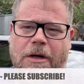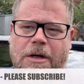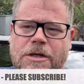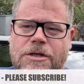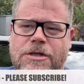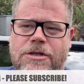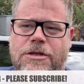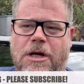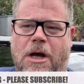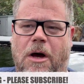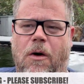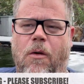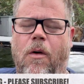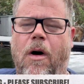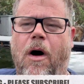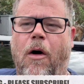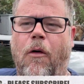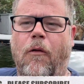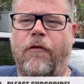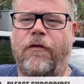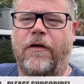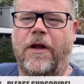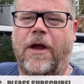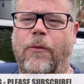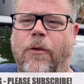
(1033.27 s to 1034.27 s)
So
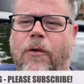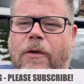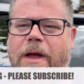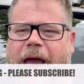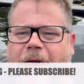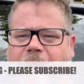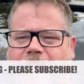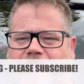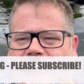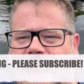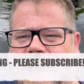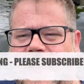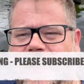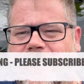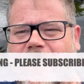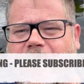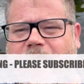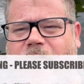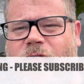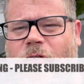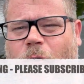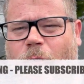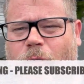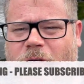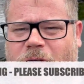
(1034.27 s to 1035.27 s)
hopefully we'll get that at
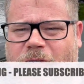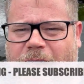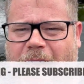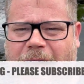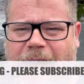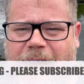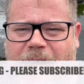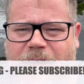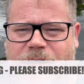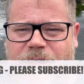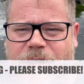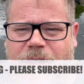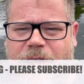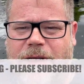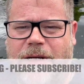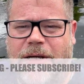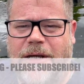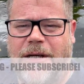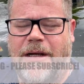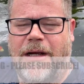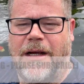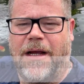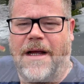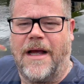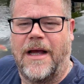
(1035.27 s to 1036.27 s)
some stage.
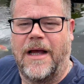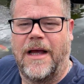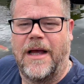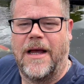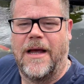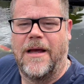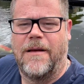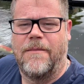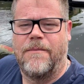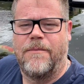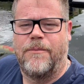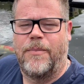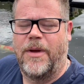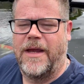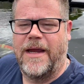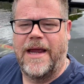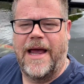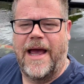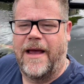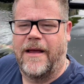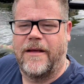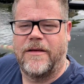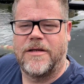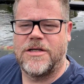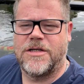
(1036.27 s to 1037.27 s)
But
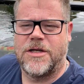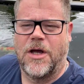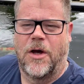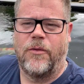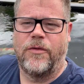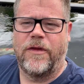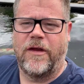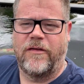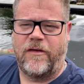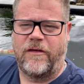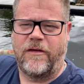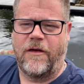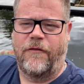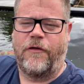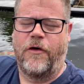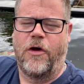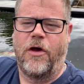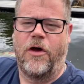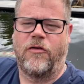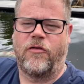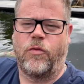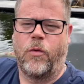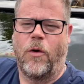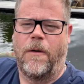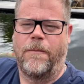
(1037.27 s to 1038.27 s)
yeah, so this is the
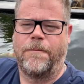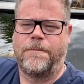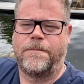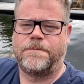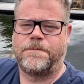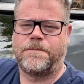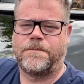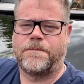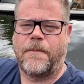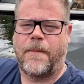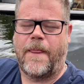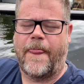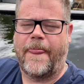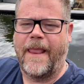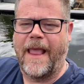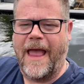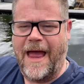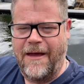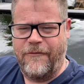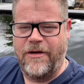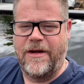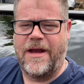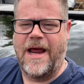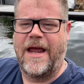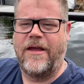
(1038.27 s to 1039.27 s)
first one.
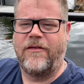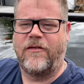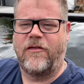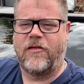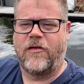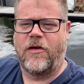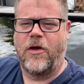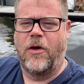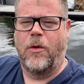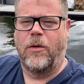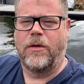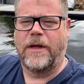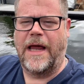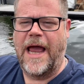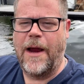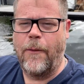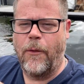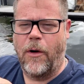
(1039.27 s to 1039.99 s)
Every day's a school day.